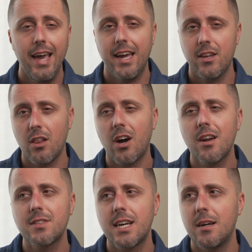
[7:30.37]
And a lot
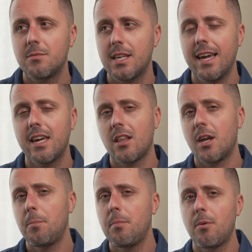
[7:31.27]
of times I get a
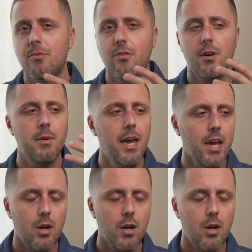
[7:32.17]
lot of people from